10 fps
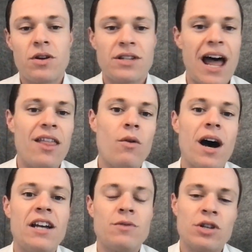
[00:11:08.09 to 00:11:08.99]
because
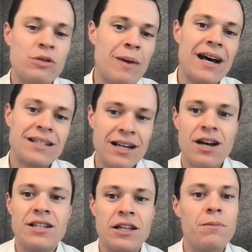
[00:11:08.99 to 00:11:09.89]
otherwise we're just
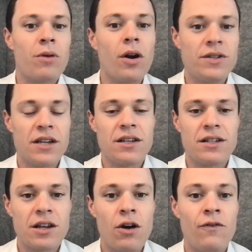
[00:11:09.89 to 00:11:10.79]
bastardizing the process
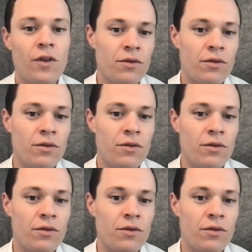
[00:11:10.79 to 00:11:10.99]
itself